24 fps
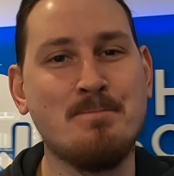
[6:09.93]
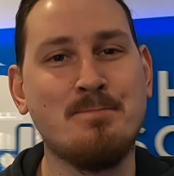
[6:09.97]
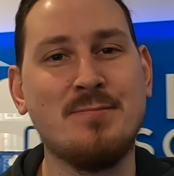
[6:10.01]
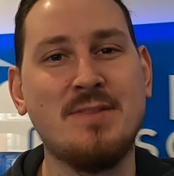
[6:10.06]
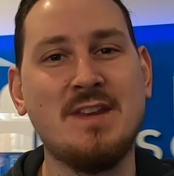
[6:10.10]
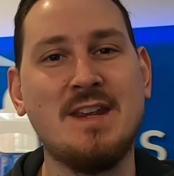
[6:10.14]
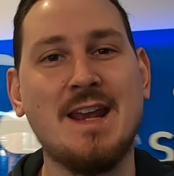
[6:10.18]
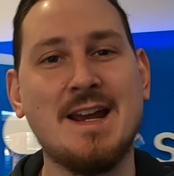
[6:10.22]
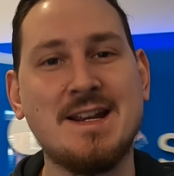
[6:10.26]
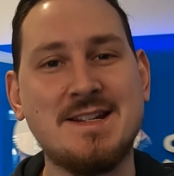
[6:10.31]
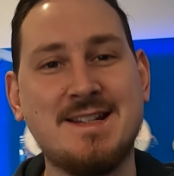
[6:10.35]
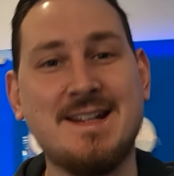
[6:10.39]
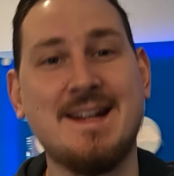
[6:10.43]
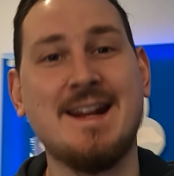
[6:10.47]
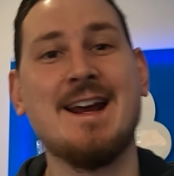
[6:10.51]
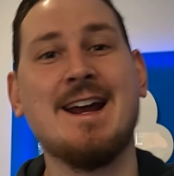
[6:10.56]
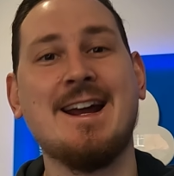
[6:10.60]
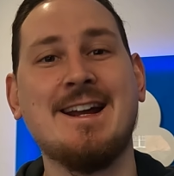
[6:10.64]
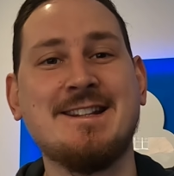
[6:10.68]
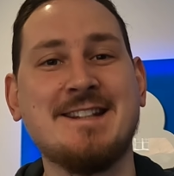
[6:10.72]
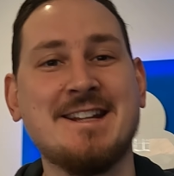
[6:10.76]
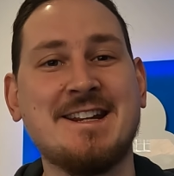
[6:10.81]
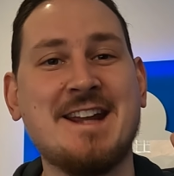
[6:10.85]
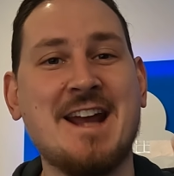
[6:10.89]
Yesterday I
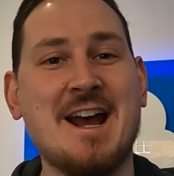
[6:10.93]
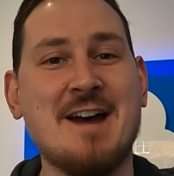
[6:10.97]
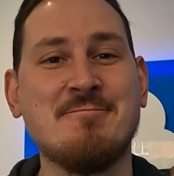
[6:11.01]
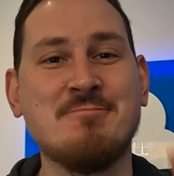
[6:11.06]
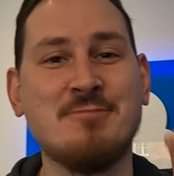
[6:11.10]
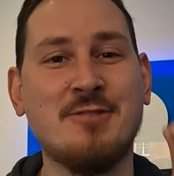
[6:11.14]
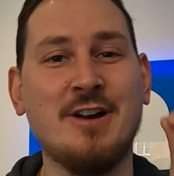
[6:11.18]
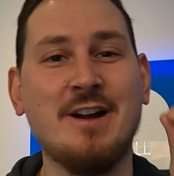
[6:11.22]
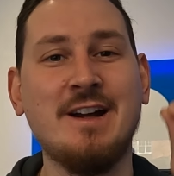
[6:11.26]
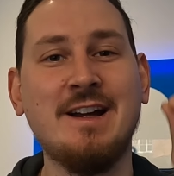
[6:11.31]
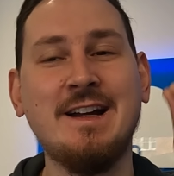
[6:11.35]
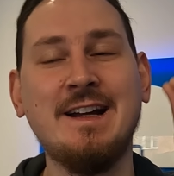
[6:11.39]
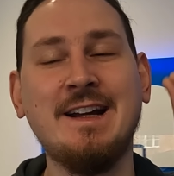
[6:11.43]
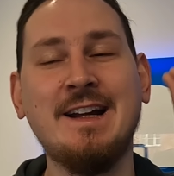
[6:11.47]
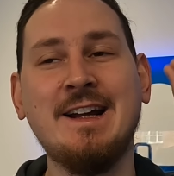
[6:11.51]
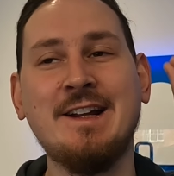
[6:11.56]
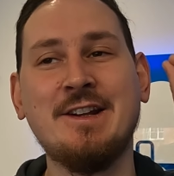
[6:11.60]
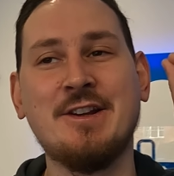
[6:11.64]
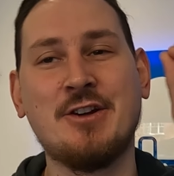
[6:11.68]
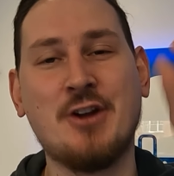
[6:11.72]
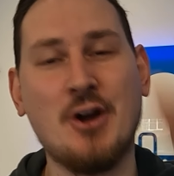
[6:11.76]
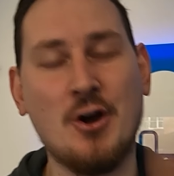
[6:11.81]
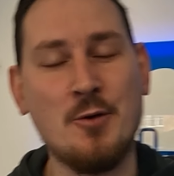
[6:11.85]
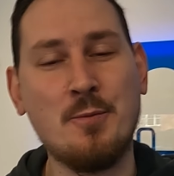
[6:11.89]
had the camera,
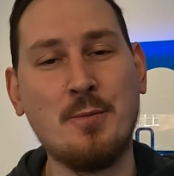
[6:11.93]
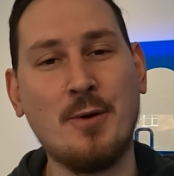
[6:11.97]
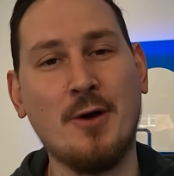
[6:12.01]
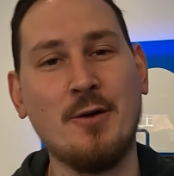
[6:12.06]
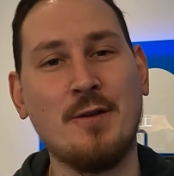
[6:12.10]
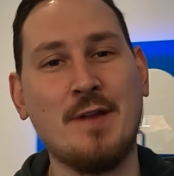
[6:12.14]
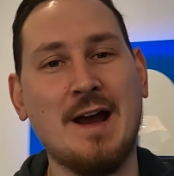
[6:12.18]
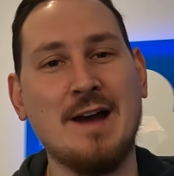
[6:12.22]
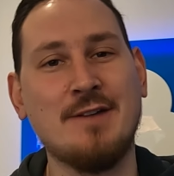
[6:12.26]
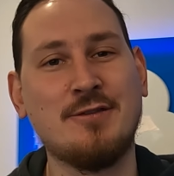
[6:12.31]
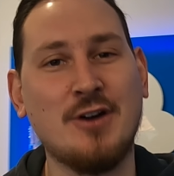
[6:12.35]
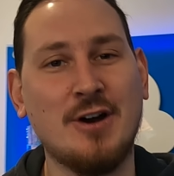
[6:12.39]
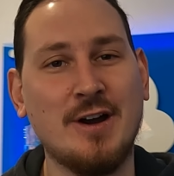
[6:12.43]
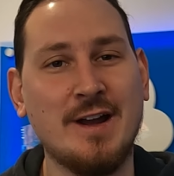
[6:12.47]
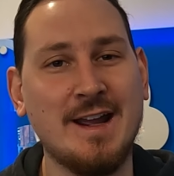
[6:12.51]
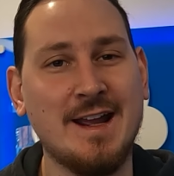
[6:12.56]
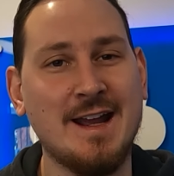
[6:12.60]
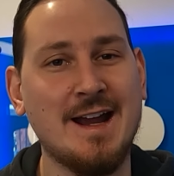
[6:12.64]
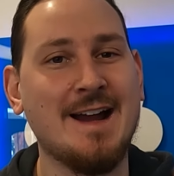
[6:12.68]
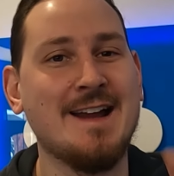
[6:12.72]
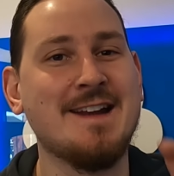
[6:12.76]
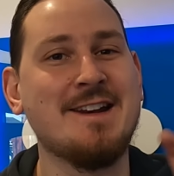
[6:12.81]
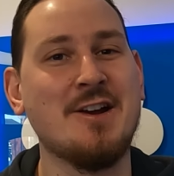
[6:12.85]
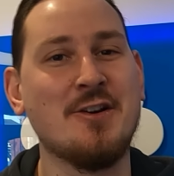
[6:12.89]
the GoPro that I've got here,
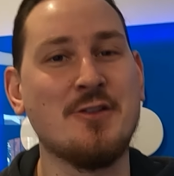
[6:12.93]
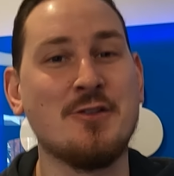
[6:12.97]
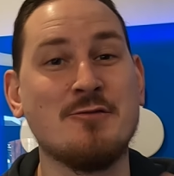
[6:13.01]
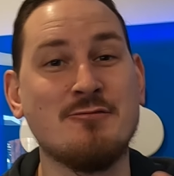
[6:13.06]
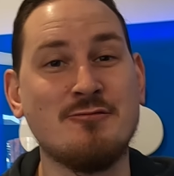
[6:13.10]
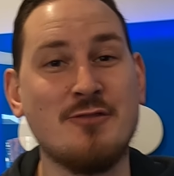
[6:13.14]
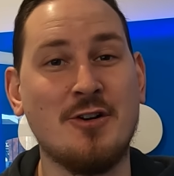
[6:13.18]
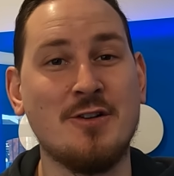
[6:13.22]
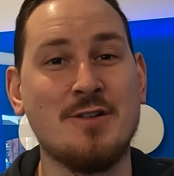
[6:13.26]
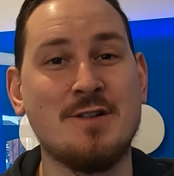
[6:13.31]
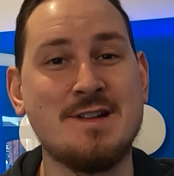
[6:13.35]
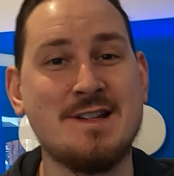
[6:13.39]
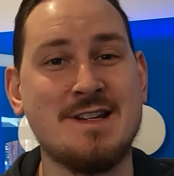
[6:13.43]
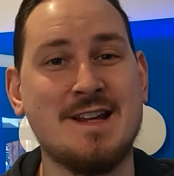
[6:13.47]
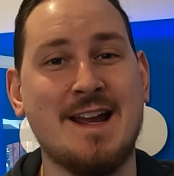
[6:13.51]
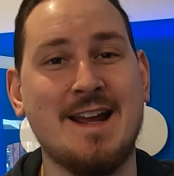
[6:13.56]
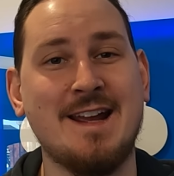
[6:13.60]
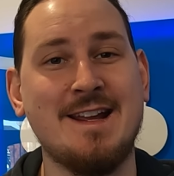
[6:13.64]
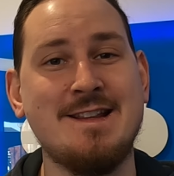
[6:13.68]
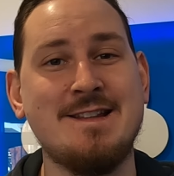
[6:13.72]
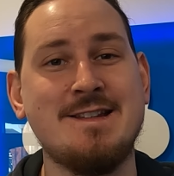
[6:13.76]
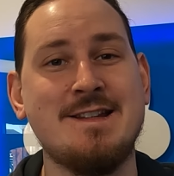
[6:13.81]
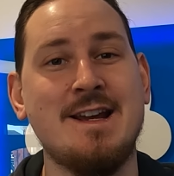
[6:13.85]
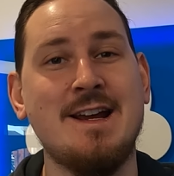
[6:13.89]
I had it on the wrong
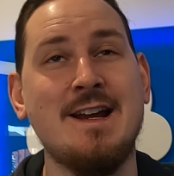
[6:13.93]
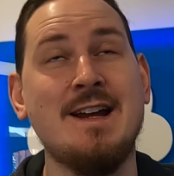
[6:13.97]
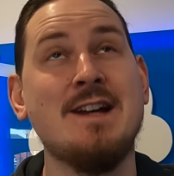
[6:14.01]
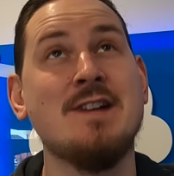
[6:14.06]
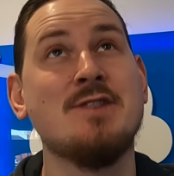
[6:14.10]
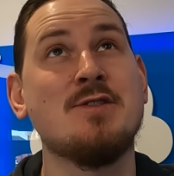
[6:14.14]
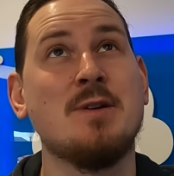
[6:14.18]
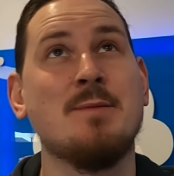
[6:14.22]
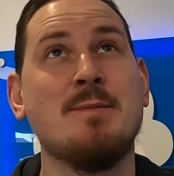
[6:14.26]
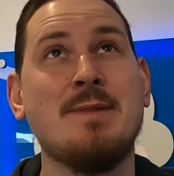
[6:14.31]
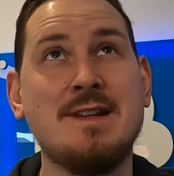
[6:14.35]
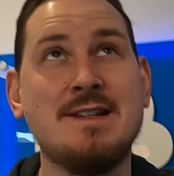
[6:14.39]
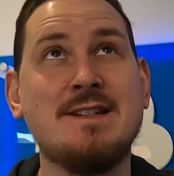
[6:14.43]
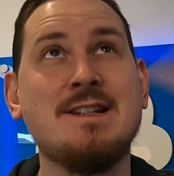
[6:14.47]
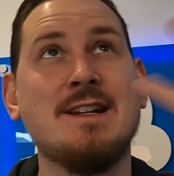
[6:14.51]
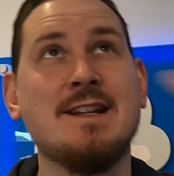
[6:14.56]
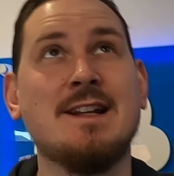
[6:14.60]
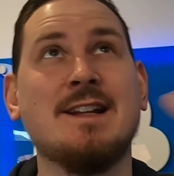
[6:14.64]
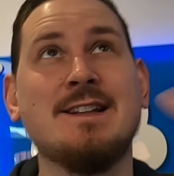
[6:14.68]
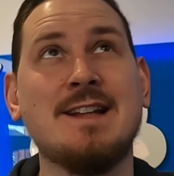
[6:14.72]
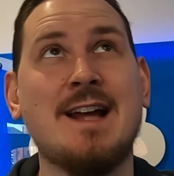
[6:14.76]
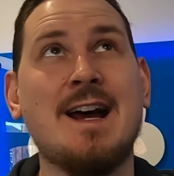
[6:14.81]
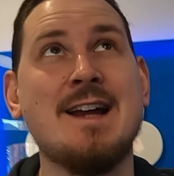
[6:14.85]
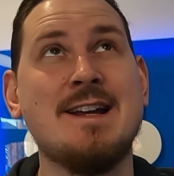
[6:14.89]
settings, so it means that the
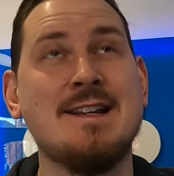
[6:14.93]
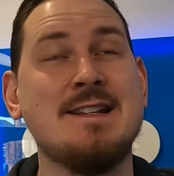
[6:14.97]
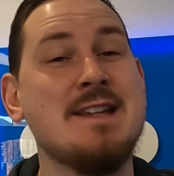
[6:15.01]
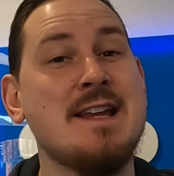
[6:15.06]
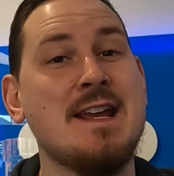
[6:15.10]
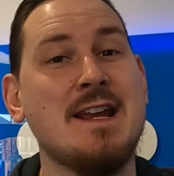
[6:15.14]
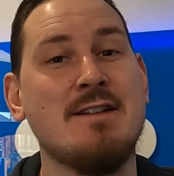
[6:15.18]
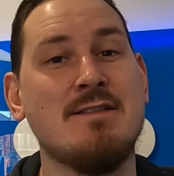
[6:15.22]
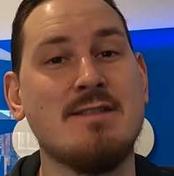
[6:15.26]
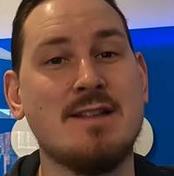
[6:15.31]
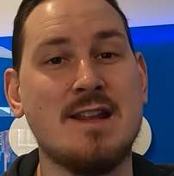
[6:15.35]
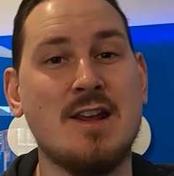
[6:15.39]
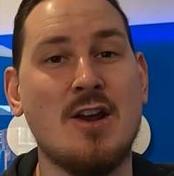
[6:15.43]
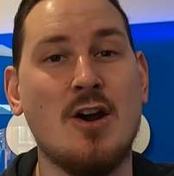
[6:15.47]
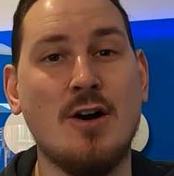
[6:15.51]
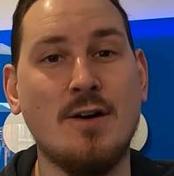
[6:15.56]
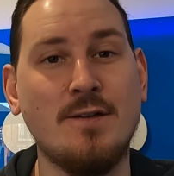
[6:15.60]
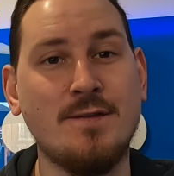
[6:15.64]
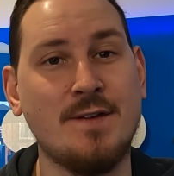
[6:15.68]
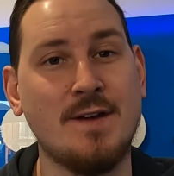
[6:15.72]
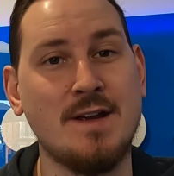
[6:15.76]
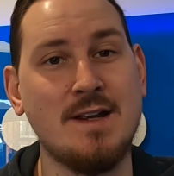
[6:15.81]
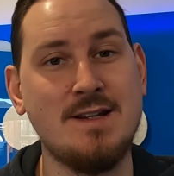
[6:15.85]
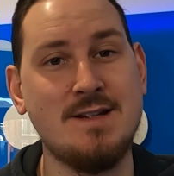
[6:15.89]
lights here in the
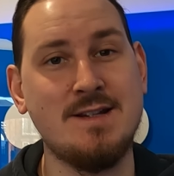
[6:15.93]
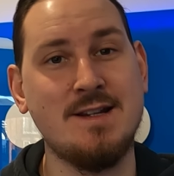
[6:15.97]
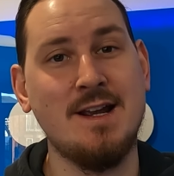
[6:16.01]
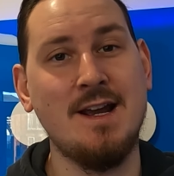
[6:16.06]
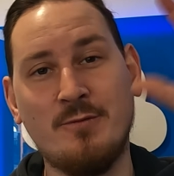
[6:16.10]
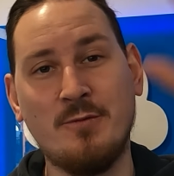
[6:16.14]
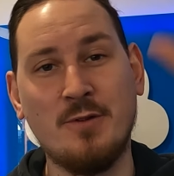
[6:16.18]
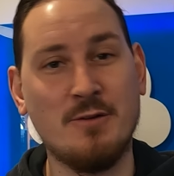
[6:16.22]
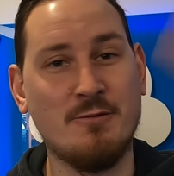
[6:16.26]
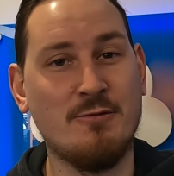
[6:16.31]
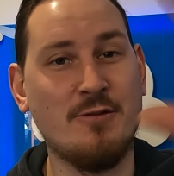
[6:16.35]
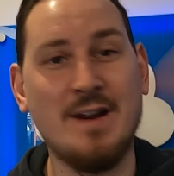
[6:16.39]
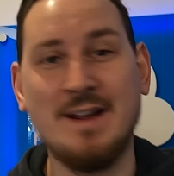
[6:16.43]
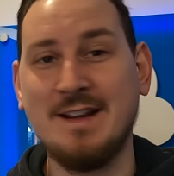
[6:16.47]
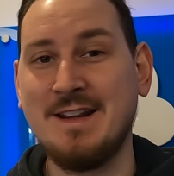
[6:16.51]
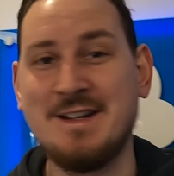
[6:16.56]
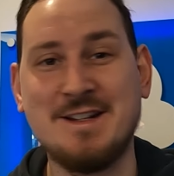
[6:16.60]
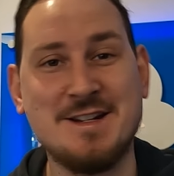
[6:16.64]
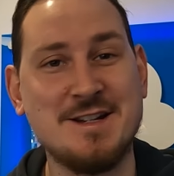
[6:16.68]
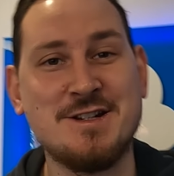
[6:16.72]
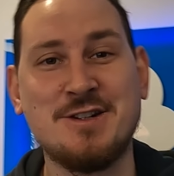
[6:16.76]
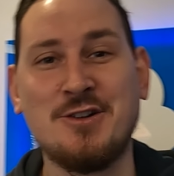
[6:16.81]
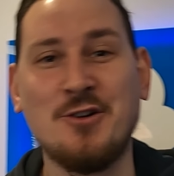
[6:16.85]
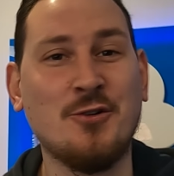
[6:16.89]
office were really
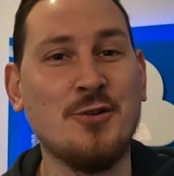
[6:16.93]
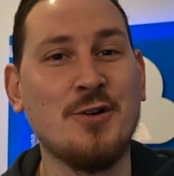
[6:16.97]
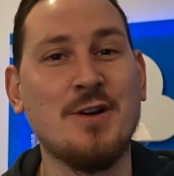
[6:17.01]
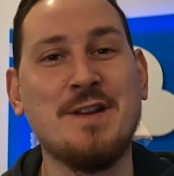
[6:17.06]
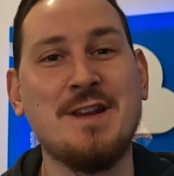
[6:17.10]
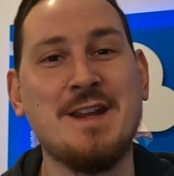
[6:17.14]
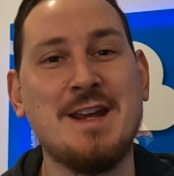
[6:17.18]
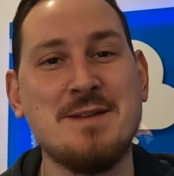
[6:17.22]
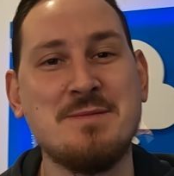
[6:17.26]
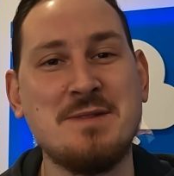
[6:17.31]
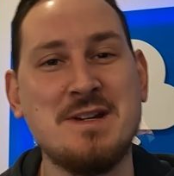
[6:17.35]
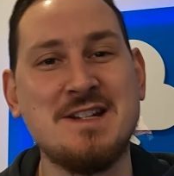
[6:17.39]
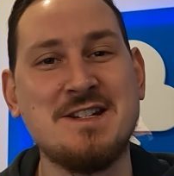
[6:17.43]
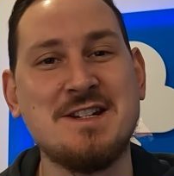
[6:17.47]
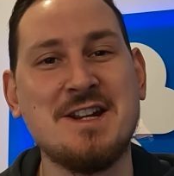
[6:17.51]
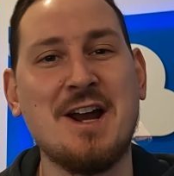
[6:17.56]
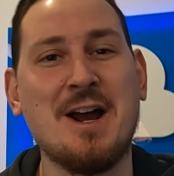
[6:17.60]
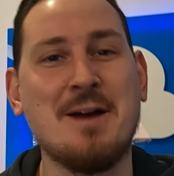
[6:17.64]
distorting the image.